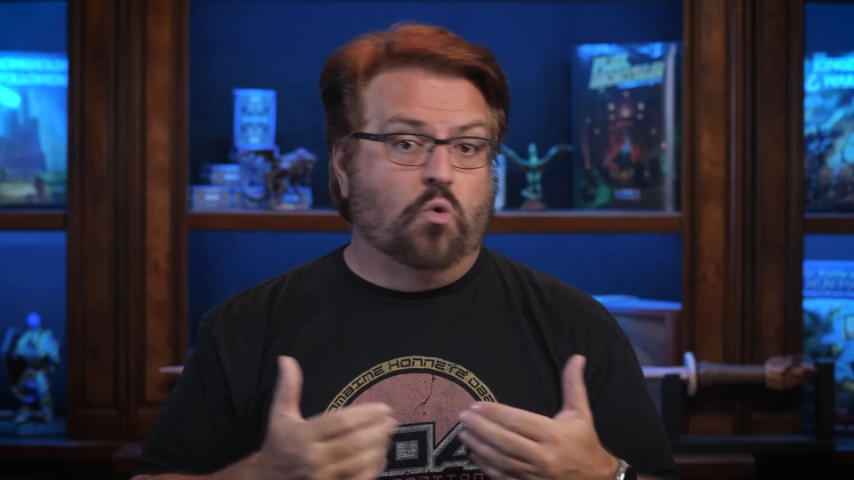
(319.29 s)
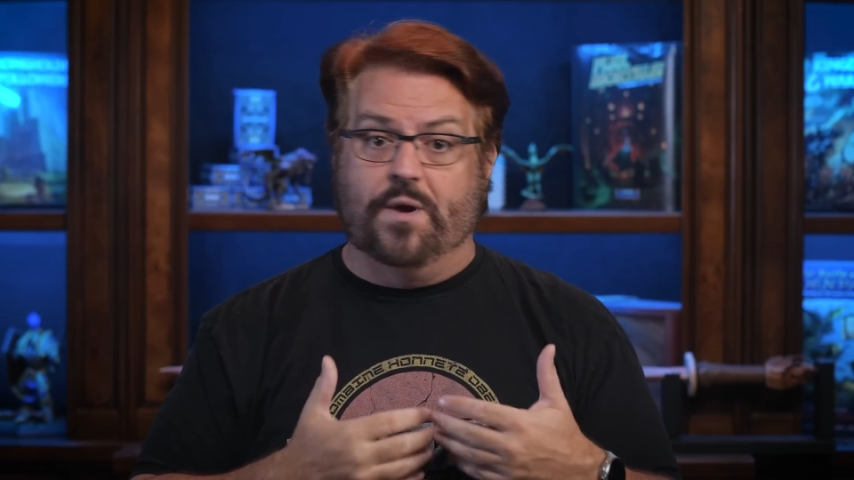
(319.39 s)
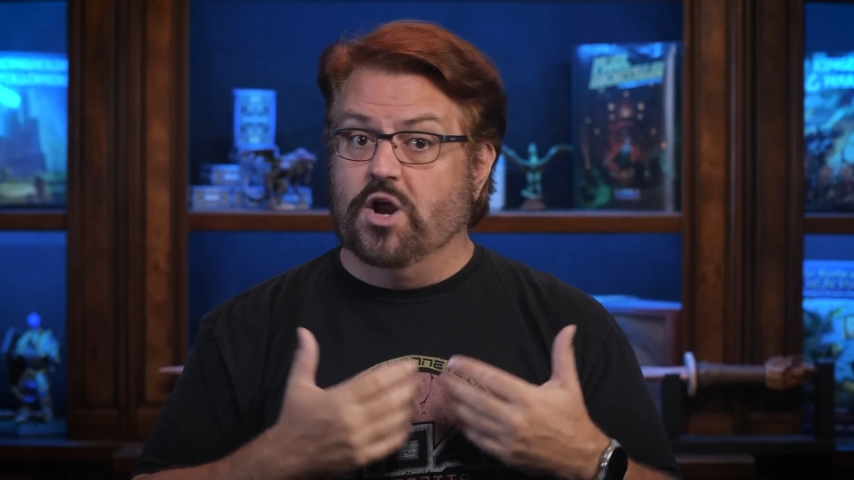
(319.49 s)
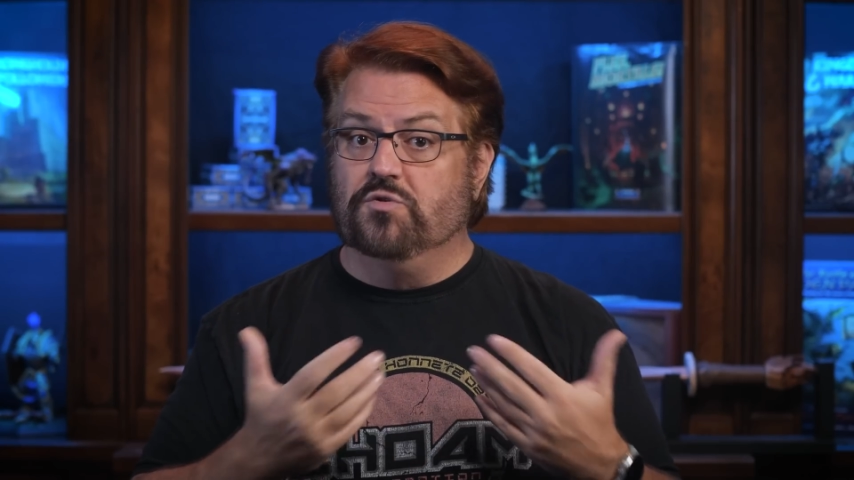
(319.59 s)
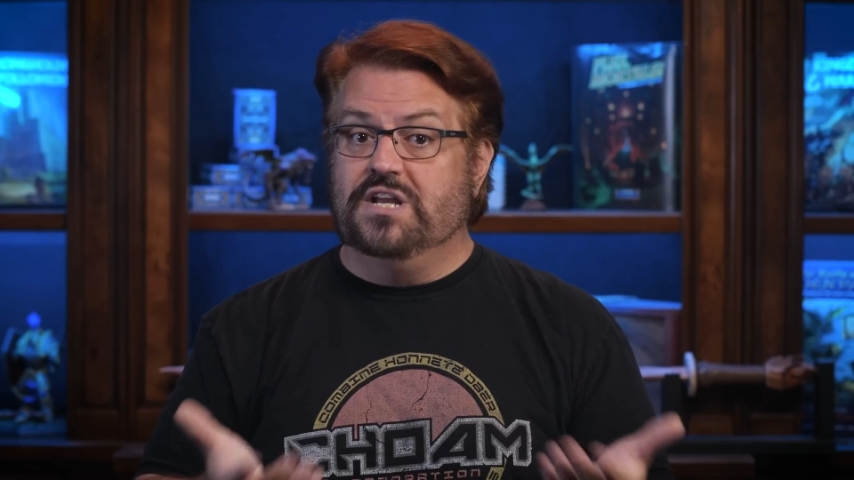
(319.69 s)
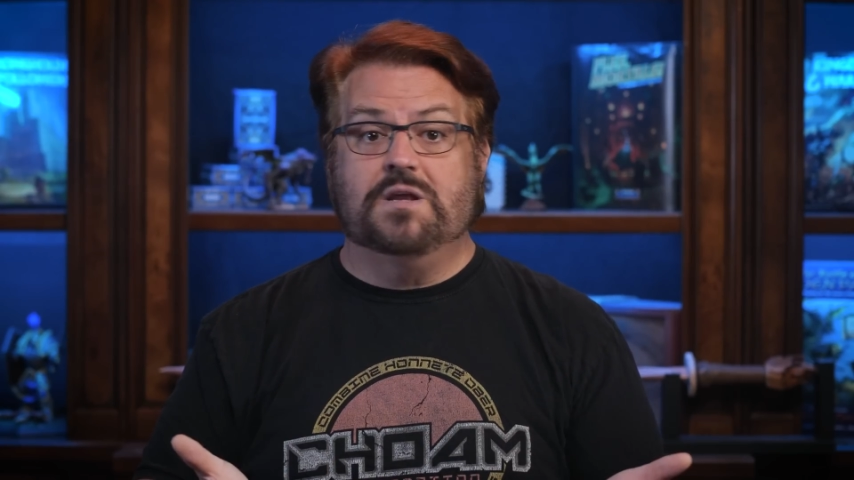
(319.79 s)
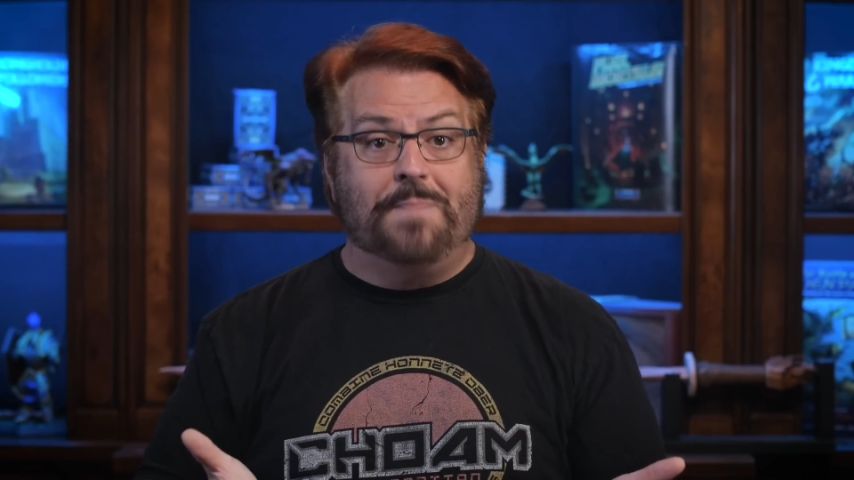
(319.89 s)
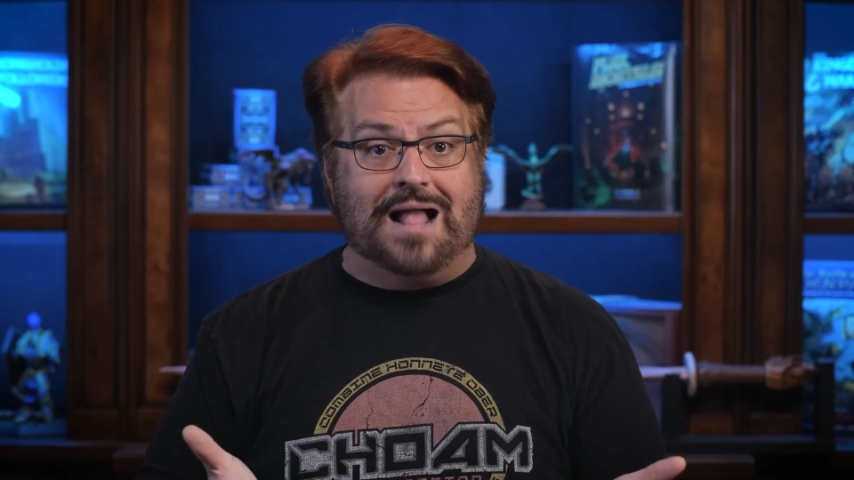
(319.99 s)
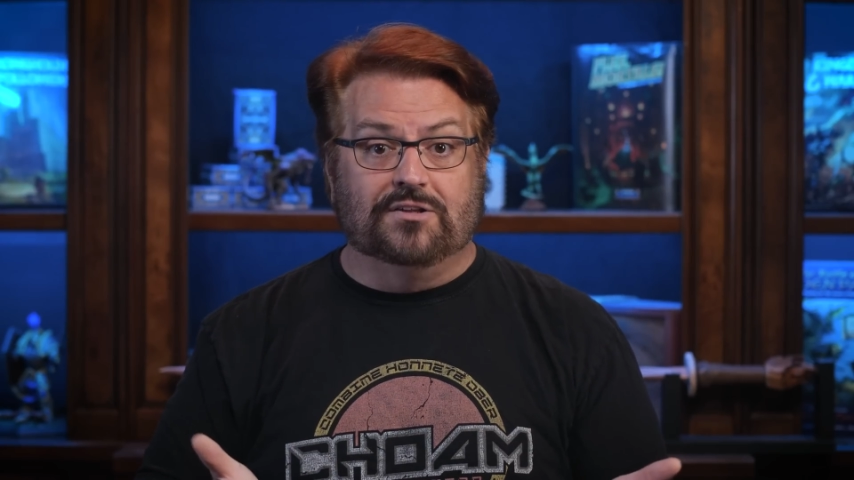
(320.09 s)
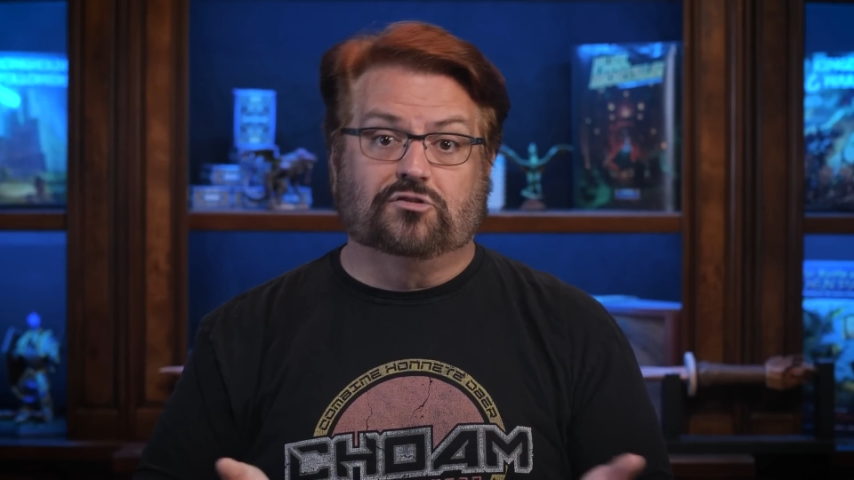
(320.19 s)
We don't need to
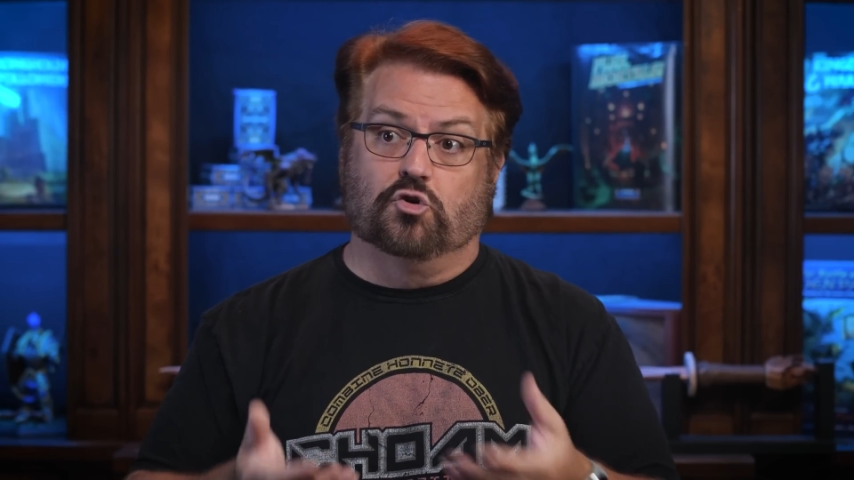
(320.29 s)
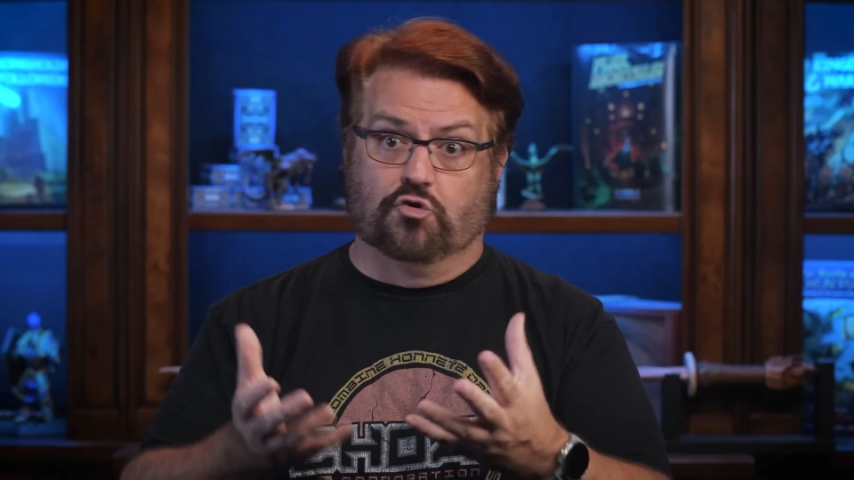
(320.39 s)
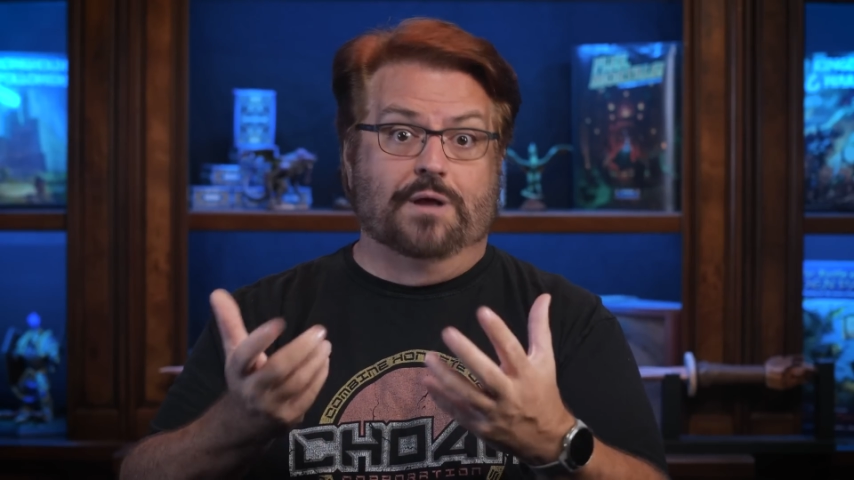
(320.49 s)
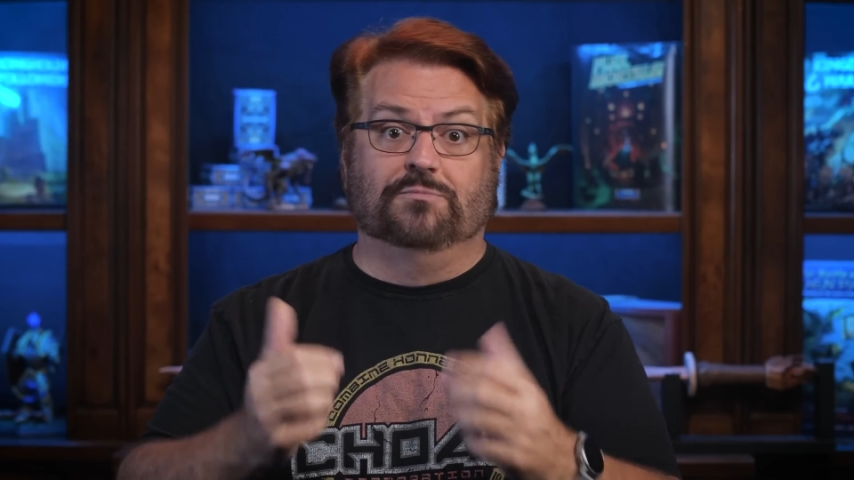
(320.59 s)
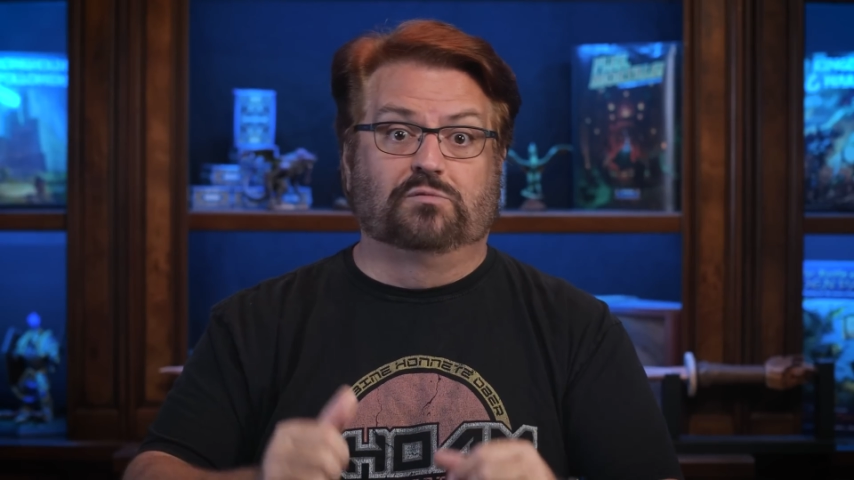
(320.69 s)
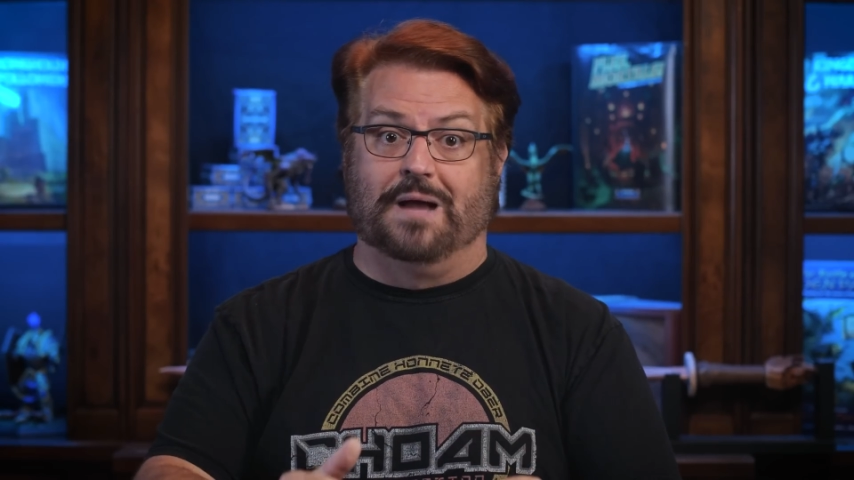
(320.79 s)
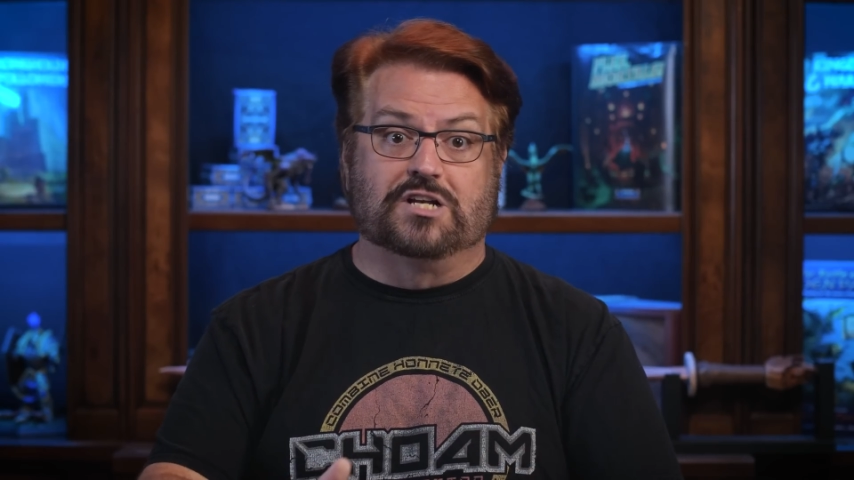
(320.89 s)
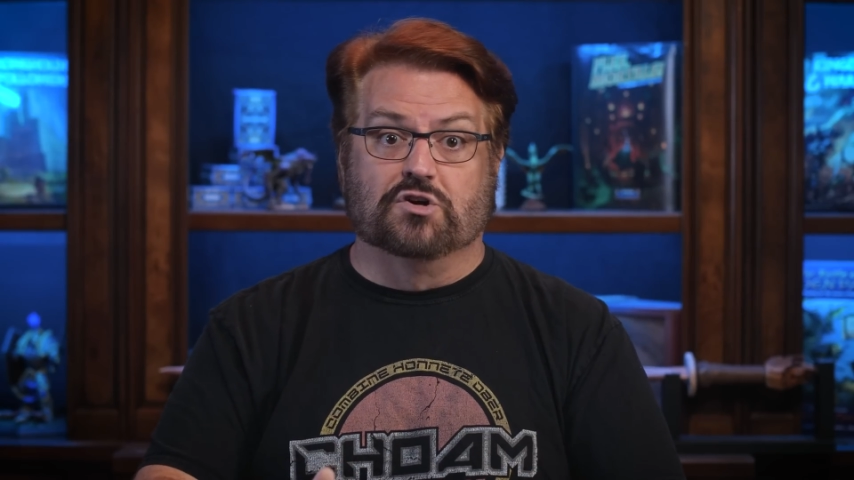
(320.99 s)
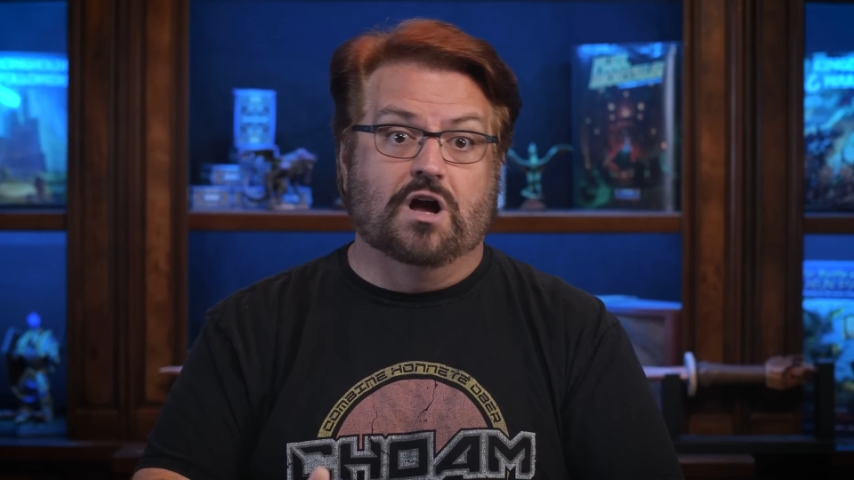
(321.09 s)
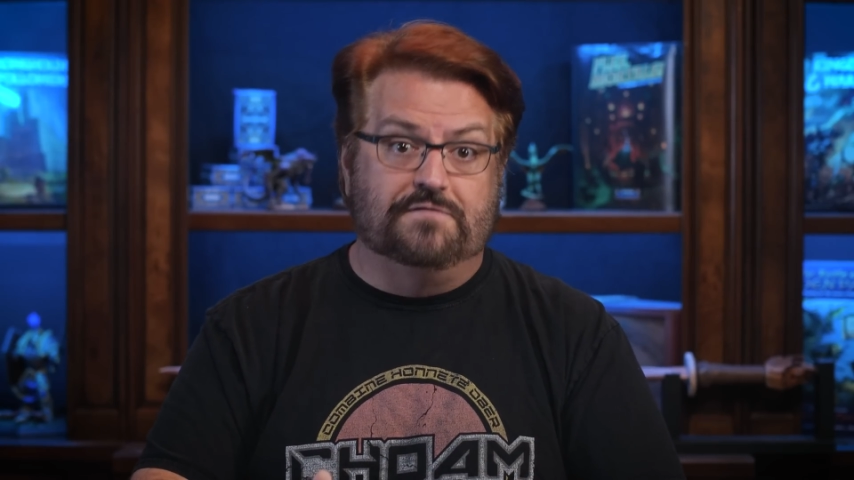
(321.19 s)
balance Grim
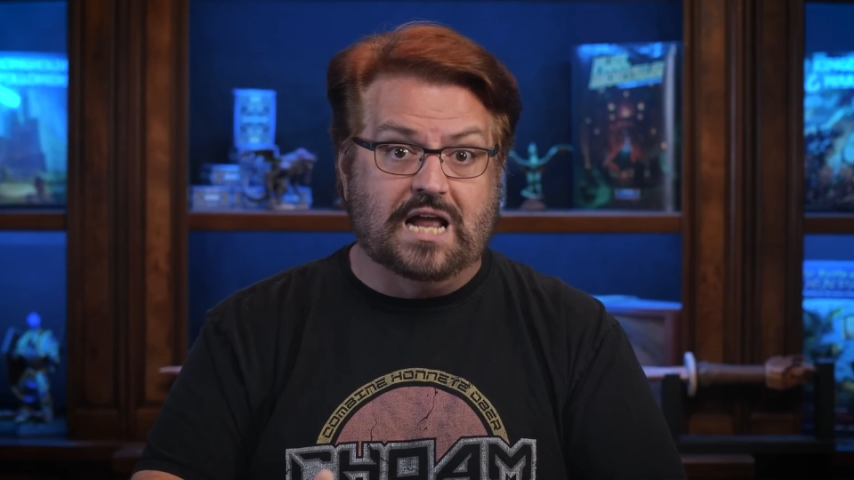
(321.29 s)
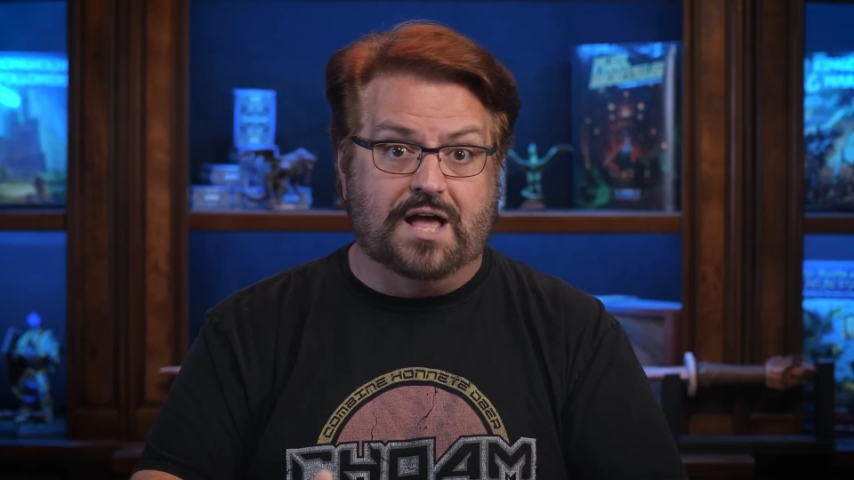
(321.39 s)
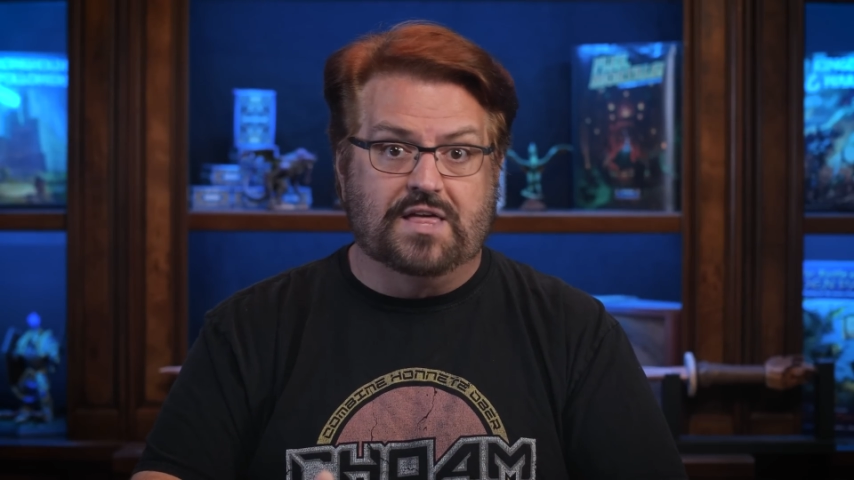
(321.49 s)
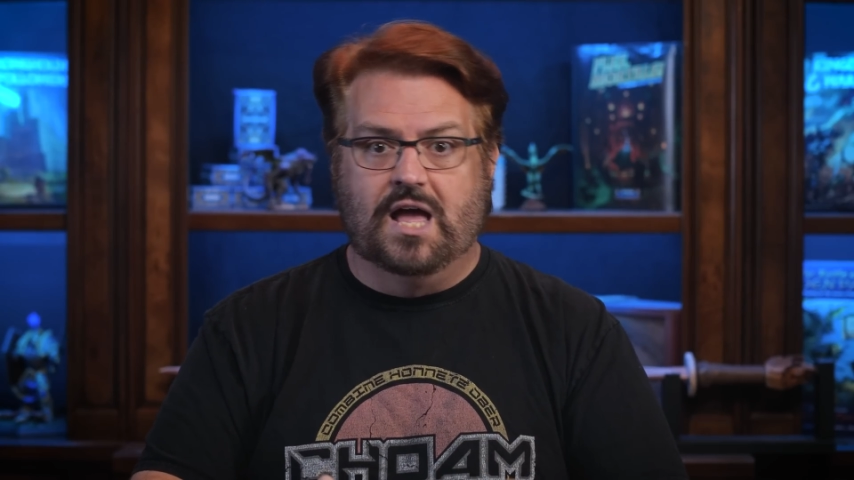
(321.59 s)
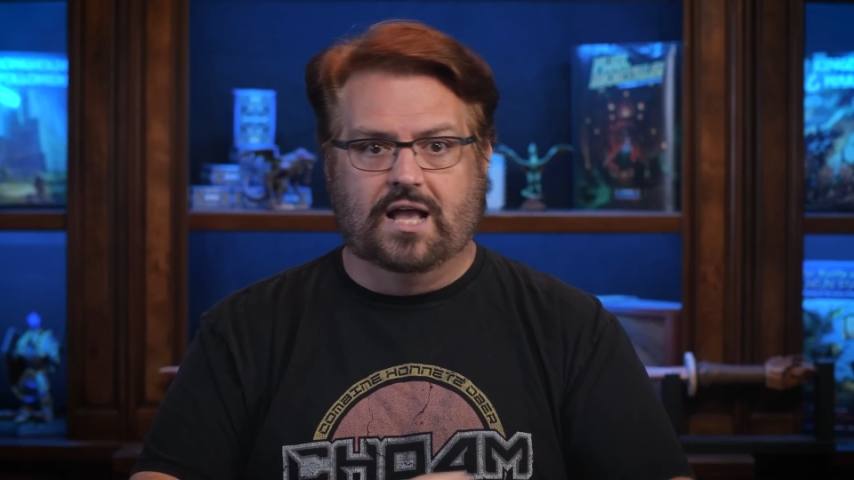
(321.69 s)
Spectre of Death